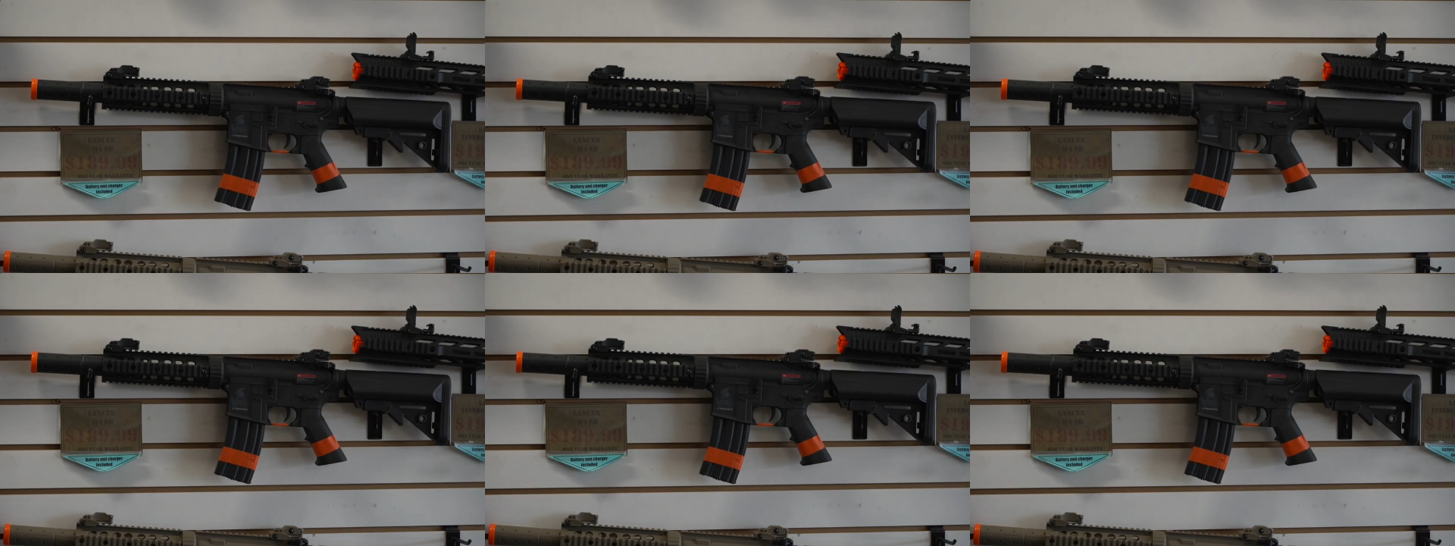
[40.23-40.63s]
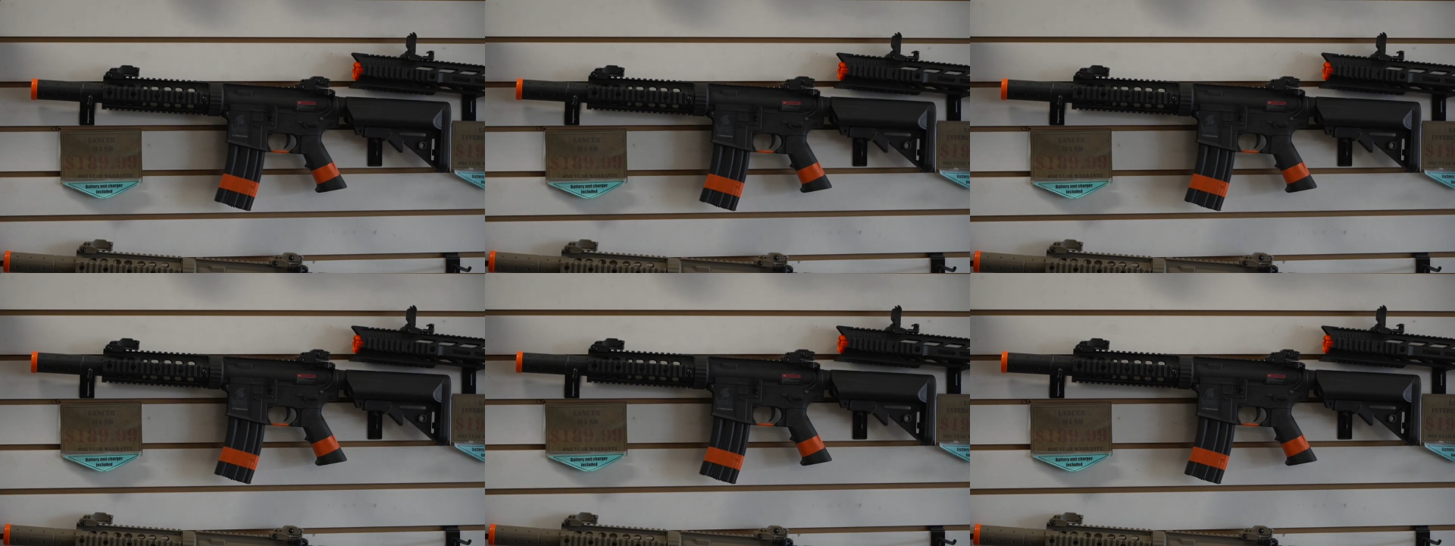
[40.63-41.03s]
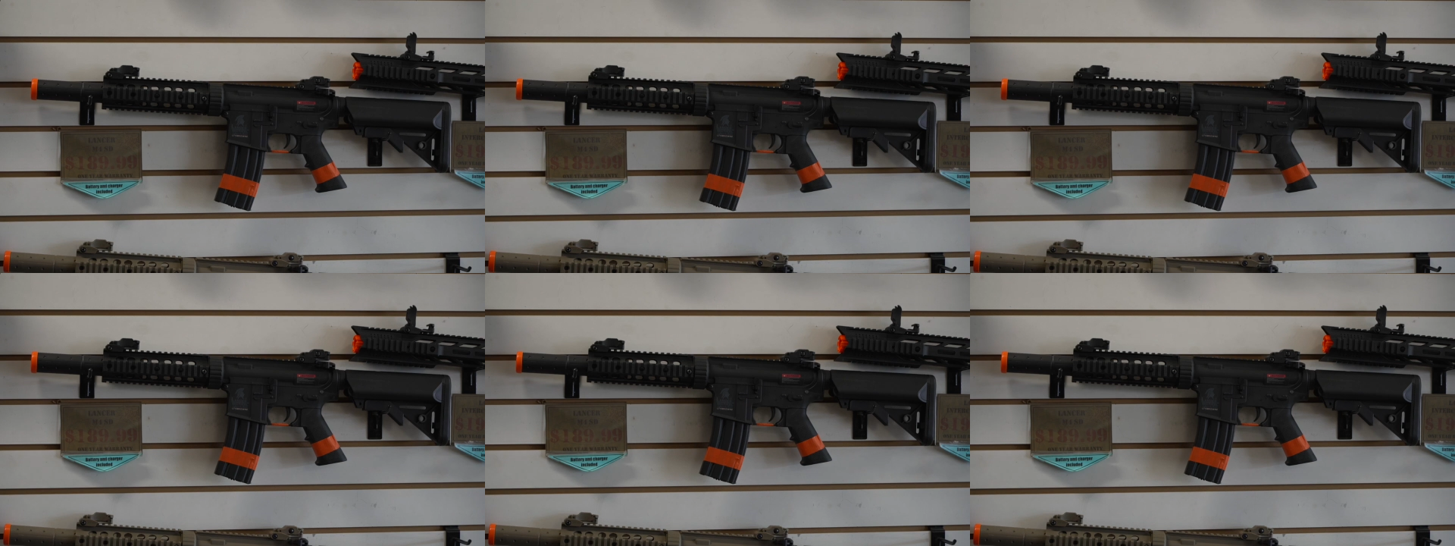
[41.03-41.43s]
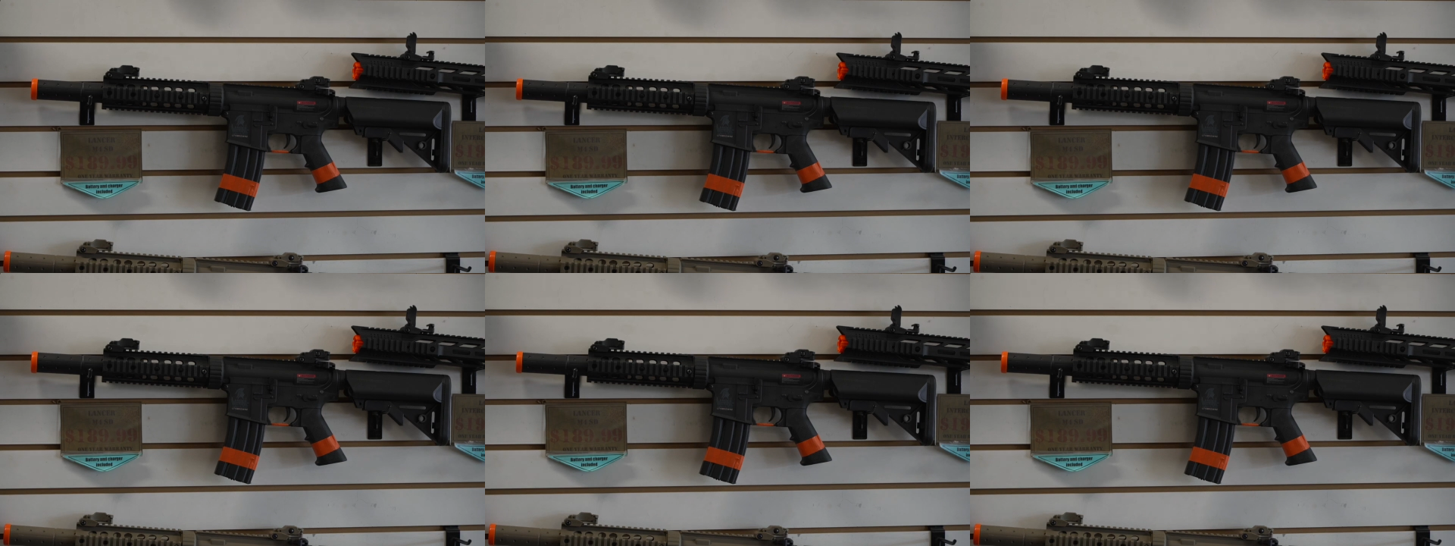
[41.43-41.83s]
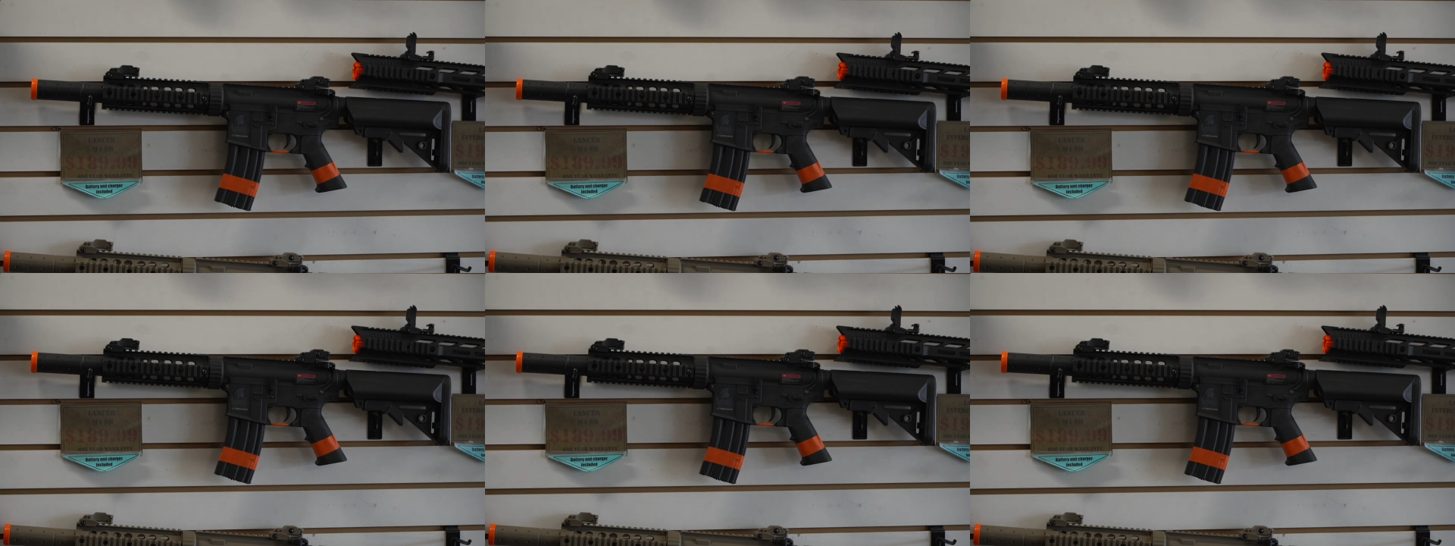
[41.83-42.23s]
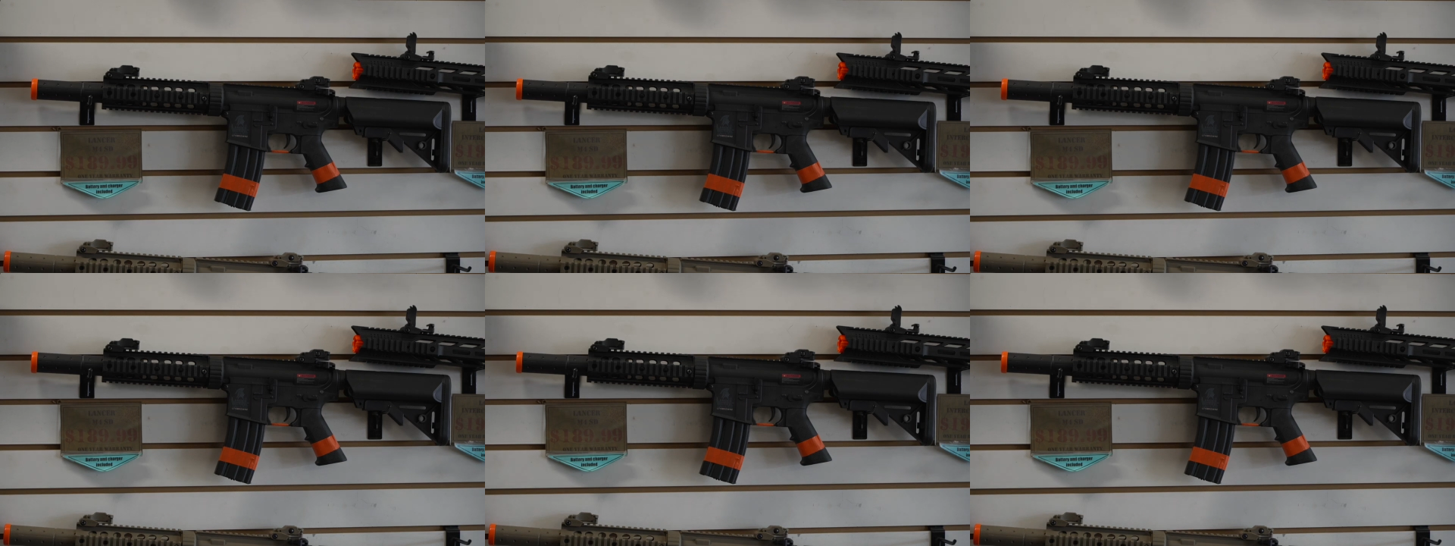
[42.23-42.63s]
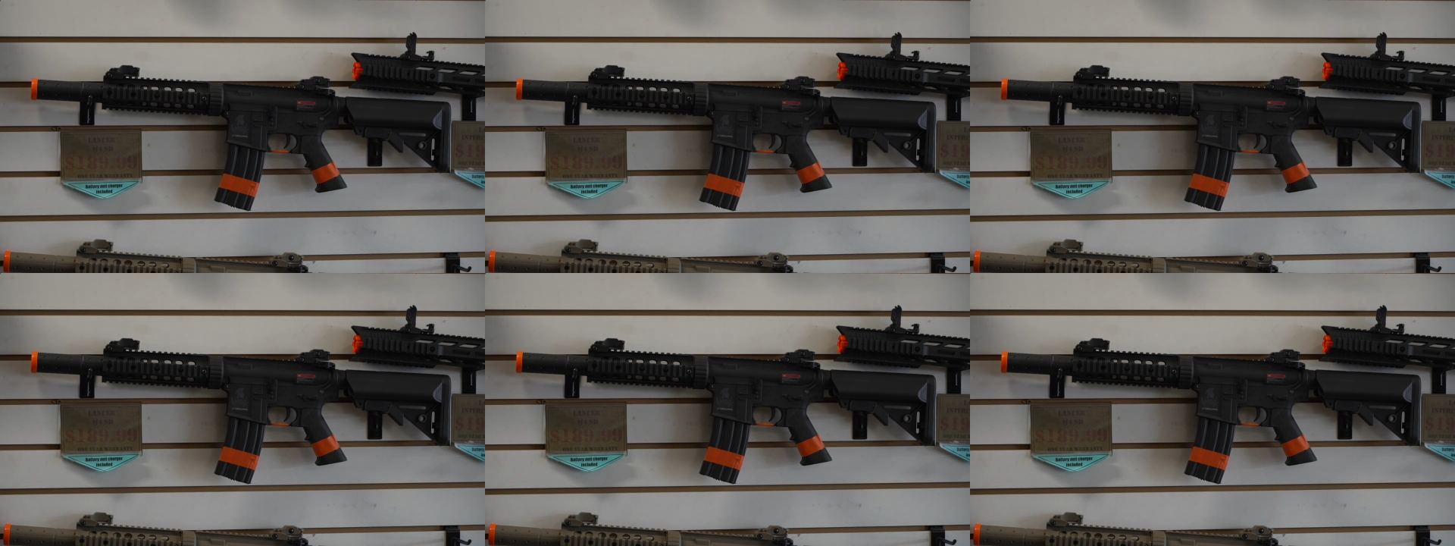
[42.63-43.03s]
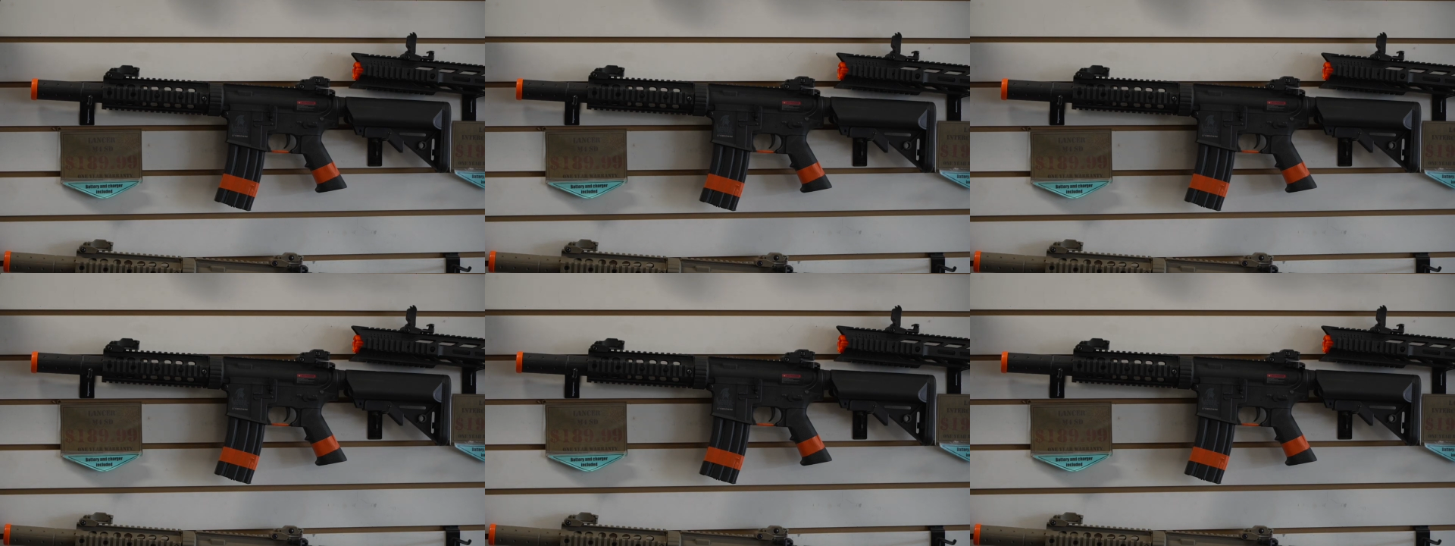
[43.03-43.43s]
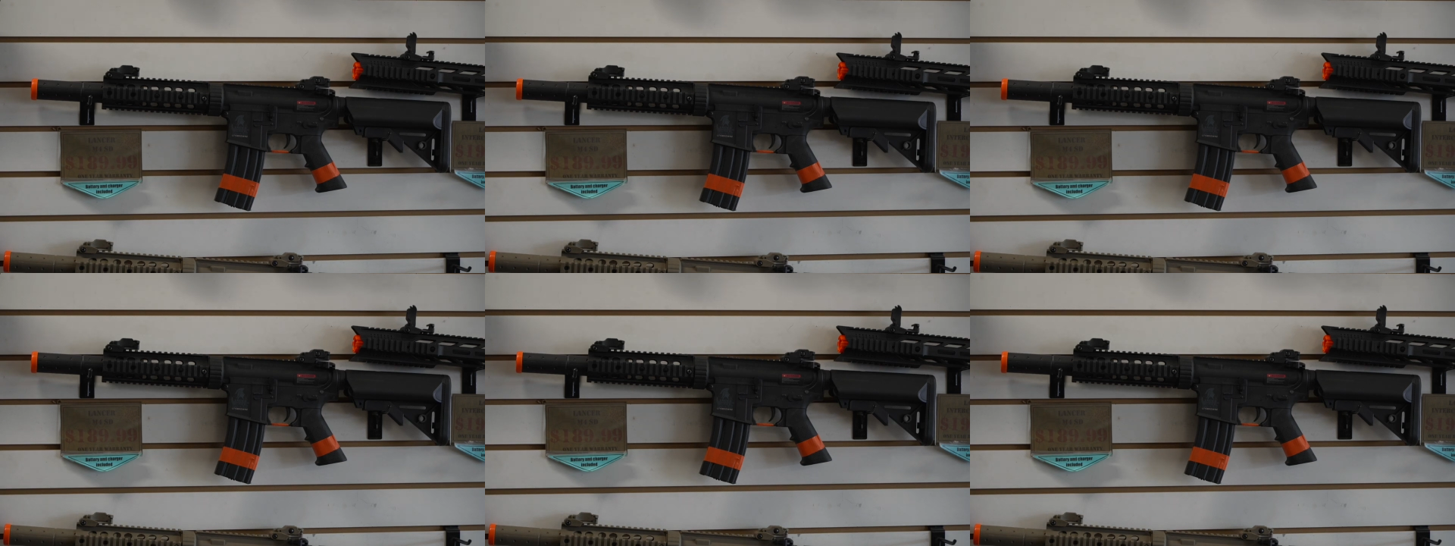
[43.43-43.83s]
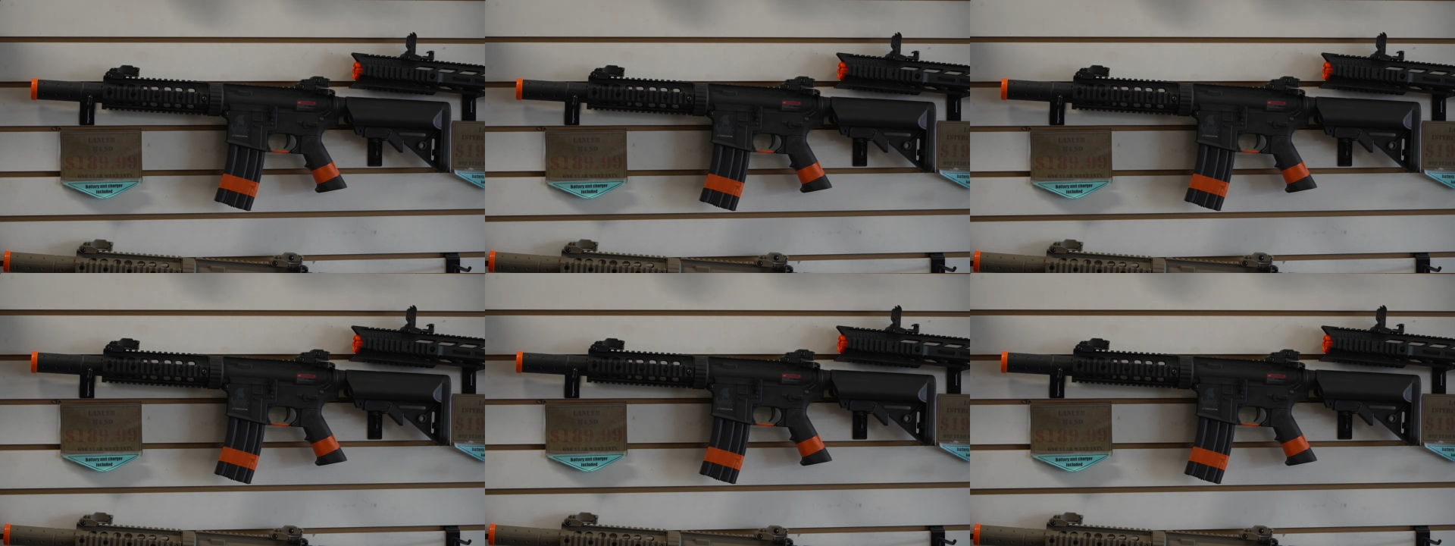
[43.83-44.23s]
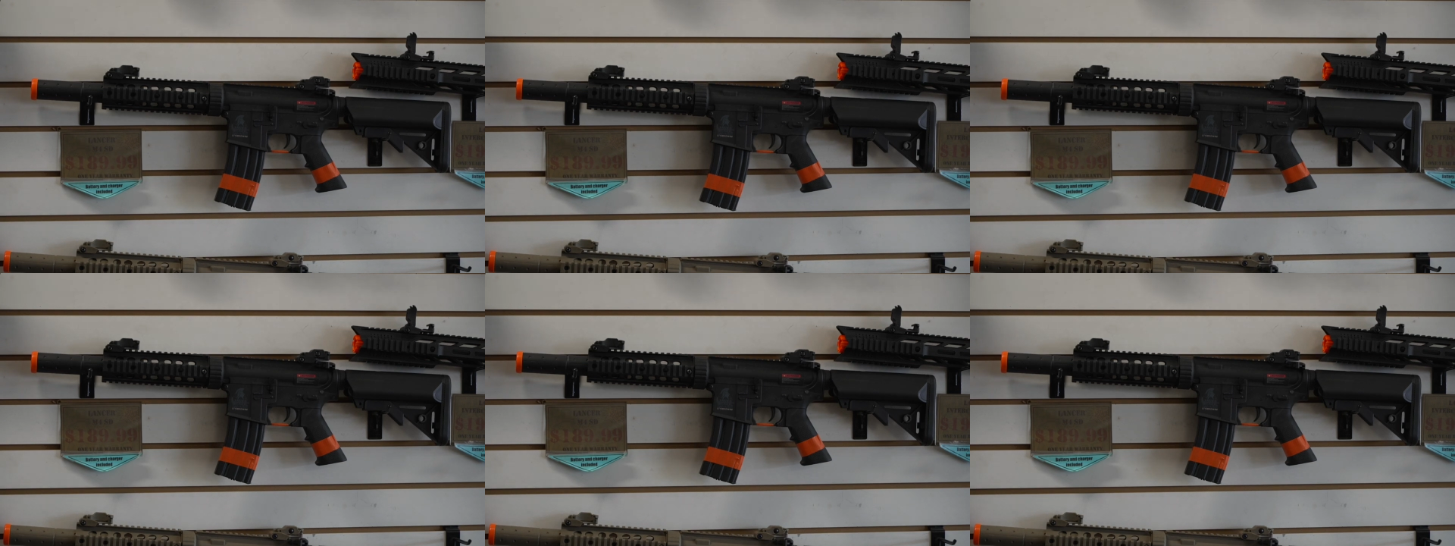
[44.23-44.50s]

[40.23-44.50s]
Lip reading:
[unreadable: no face in view]